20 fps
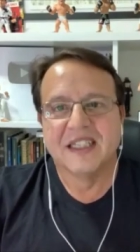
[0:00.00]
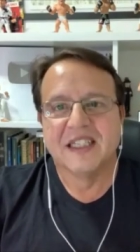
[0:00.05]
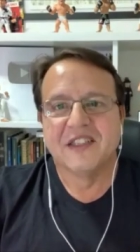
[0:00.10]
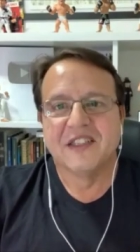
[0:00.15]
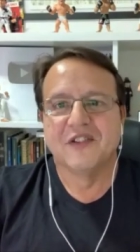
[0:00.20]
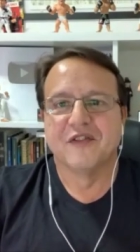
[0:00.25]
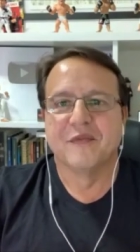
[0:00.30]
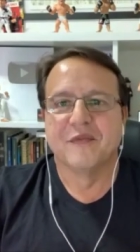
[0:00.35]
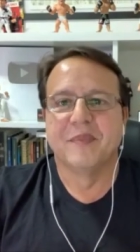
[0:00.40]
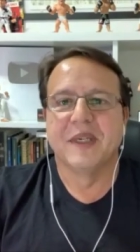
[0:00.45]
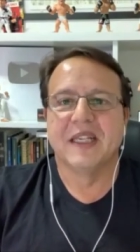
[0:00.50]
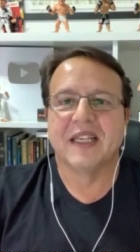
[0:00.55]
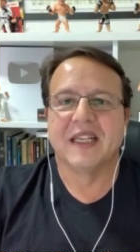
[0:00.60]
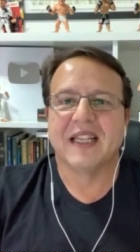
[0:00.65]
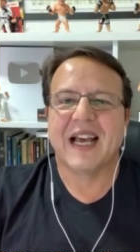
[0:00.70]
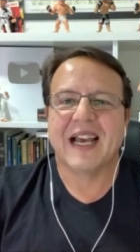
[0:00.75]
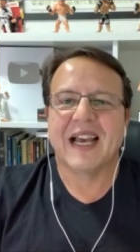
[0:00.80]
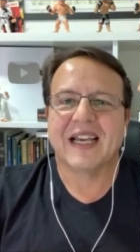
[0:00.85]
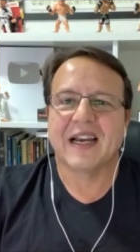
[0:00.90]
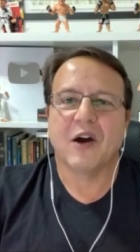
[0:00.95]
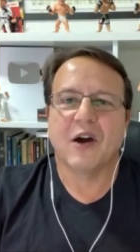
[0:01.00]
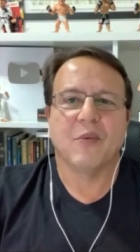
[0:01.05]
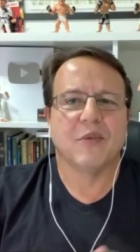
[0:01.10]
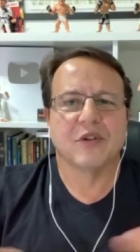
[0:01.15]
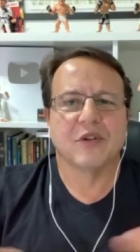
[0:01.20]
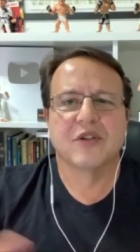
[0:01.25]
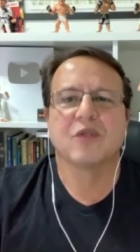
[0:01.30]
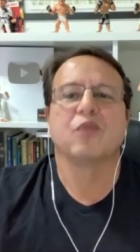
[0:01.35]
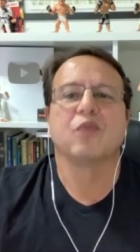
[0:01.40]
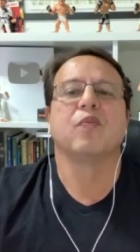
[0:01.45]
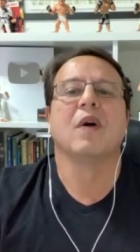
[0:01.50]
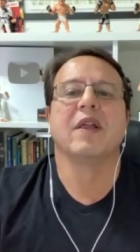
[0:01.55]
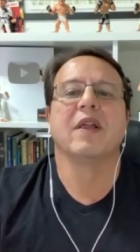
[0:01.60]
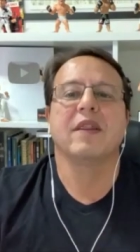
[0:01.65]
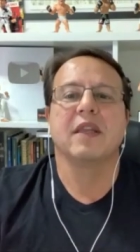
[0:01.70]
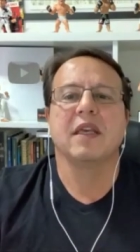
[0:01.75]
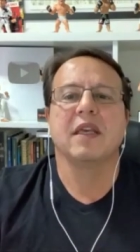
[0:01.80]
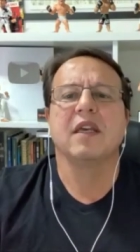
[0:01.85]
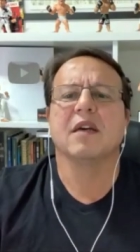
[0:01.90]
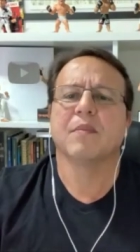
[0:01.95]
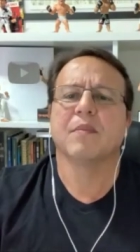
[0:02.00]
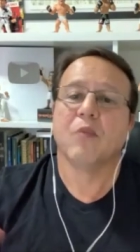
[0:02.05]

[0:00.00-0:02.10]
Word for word: You've mm-hmm. been like almost one year,